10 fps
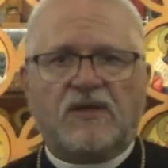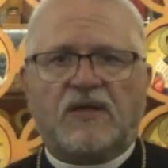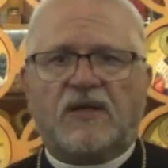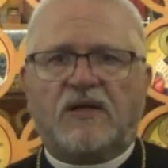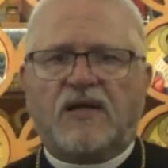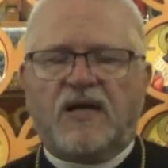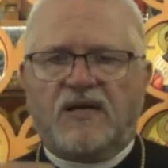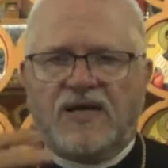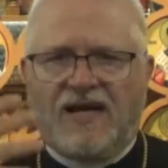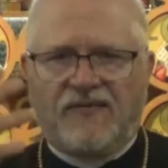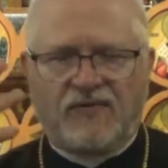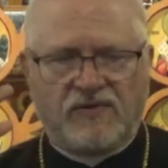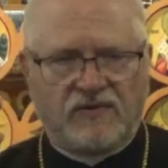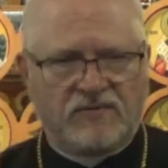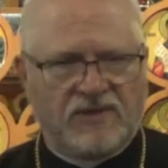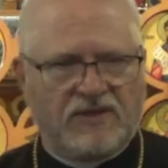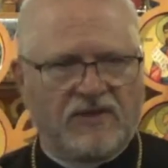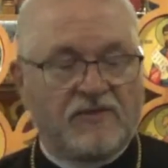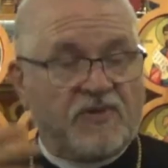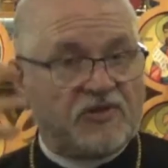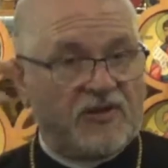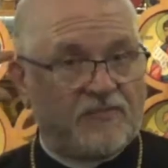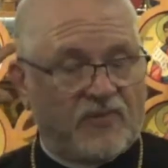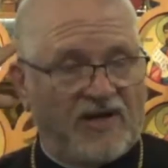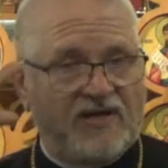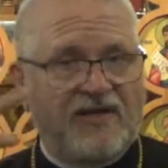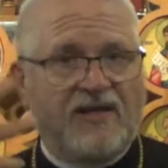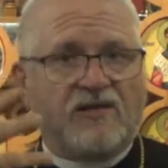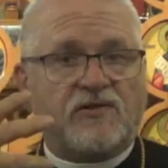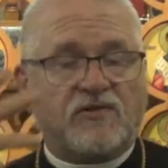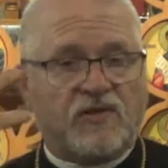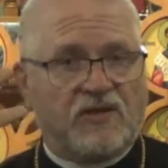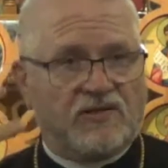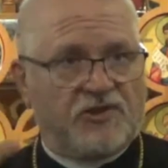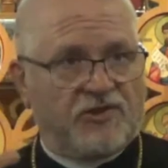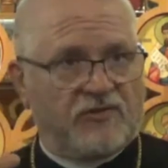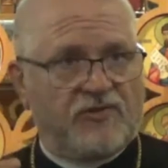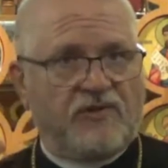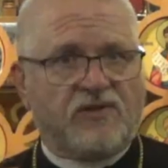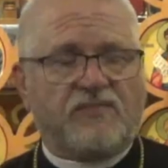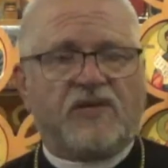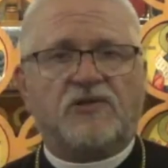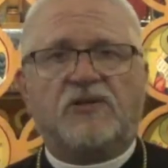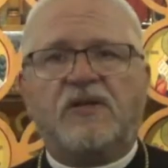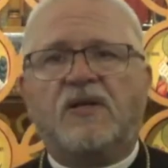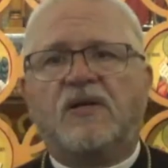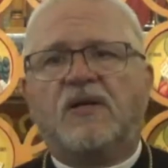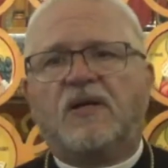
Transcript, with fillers: Uh, and after, uh, especially brain cancer, uh, children especially,